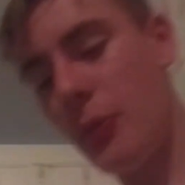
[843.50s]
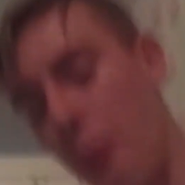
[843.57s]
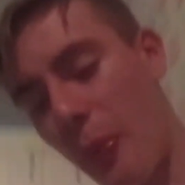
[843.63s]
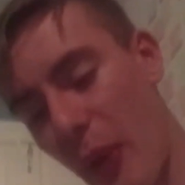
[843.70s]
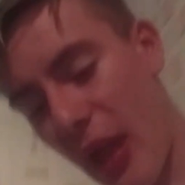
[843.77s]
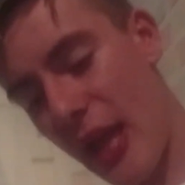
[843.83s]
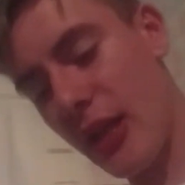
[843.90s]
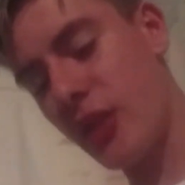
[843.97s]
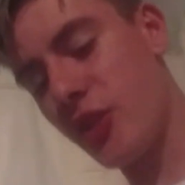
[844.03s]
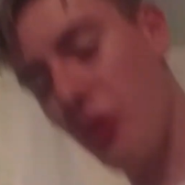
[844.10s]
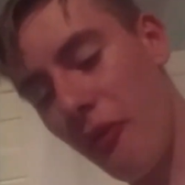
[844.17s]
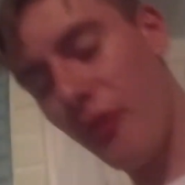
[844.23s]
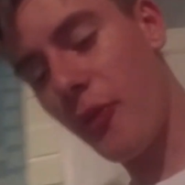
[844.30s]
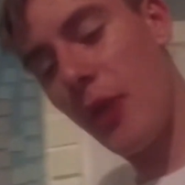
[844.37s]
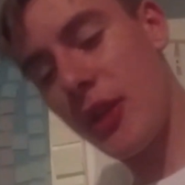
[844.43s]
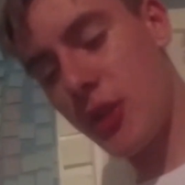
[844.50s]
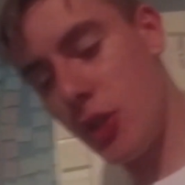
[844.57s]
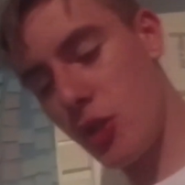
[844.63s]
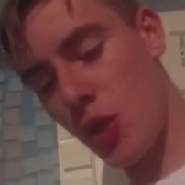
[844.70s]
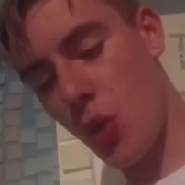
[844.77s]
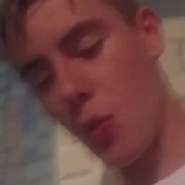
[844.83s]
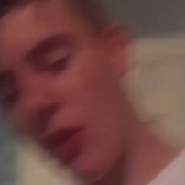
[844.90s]
be something to
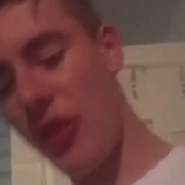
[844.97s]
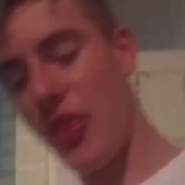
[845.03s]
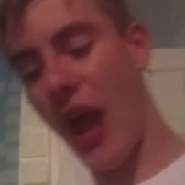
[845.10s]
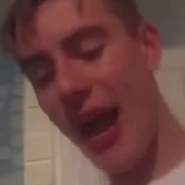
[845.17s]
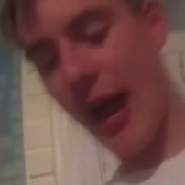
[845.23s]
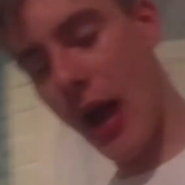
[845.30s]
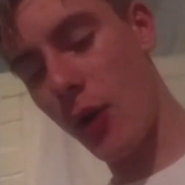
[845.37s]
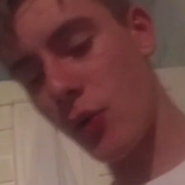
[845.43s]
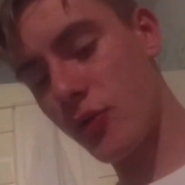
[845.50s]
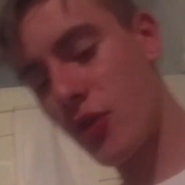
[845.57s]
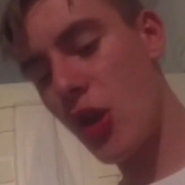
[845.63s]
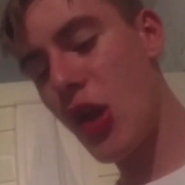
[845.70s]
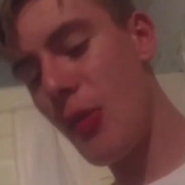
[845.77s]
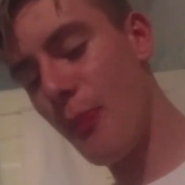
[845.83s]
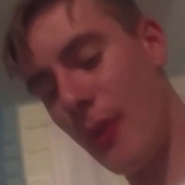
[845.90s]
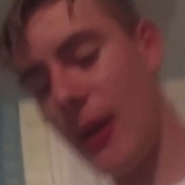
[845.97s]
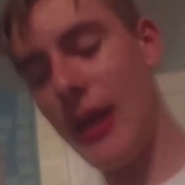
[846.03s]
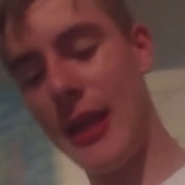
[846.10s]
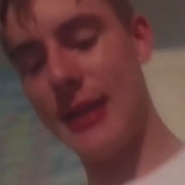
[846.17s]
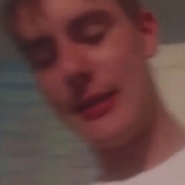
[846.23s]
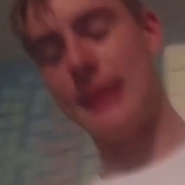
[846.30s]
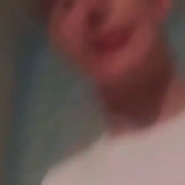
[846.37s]
do with the house, but
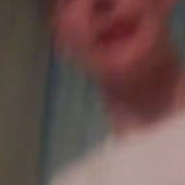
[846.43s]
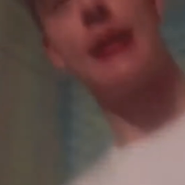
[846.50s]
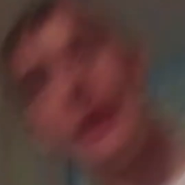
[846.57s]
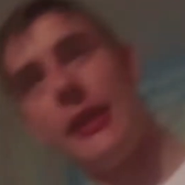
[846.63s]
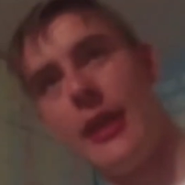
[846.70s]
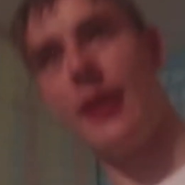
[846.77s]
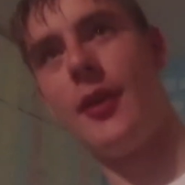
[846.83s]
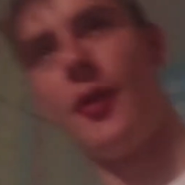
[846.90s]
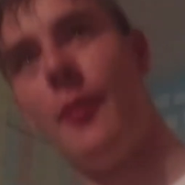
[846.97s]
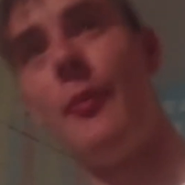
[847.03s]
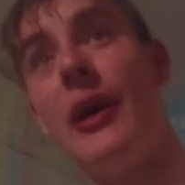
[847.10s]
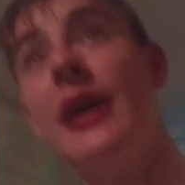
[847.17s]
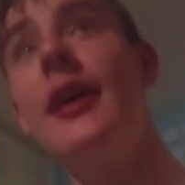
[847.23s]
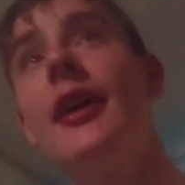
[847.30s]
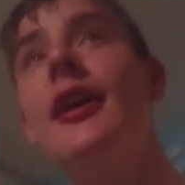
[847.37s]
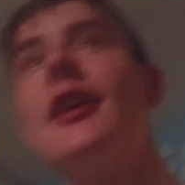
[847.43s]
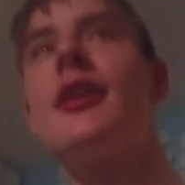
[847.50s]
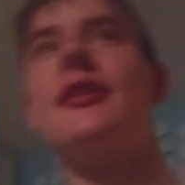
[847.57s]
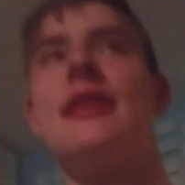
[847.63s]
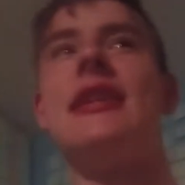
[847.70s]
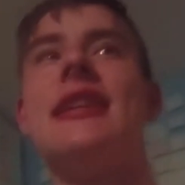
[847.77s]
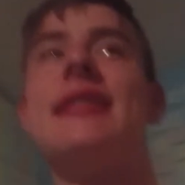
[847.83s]
easier to clean up.
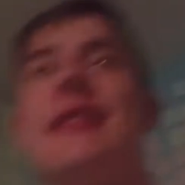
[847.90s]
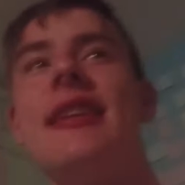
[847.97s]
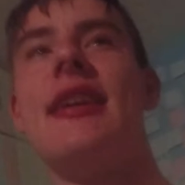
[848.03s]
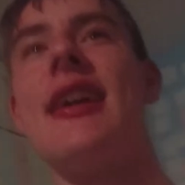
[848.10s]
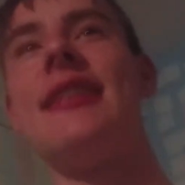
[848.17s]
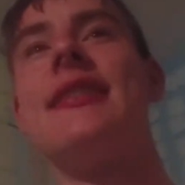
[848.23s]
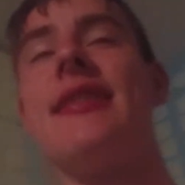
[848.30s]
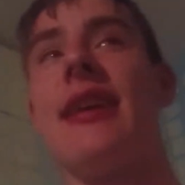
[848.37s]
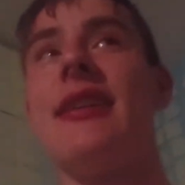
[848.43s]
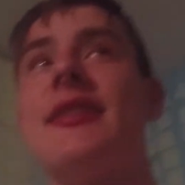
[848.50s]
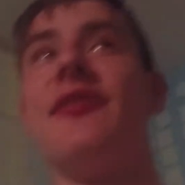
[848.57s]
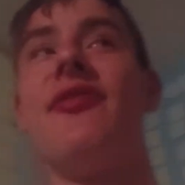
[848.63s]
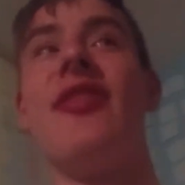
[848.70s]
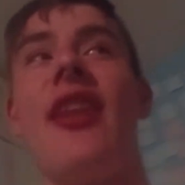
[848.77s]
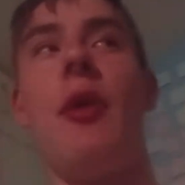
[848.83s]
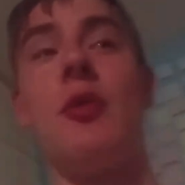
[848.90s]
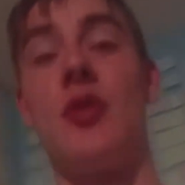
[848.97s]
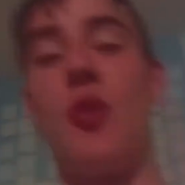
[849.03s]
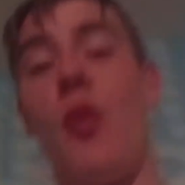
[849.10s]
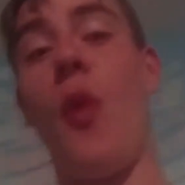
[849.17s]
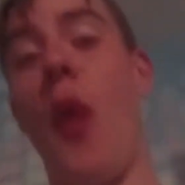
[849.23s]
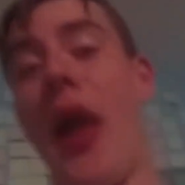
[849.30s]
Because I did see yesterday something that was
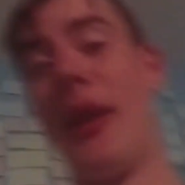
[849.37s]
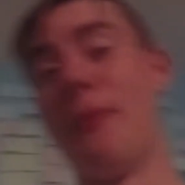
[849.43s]
way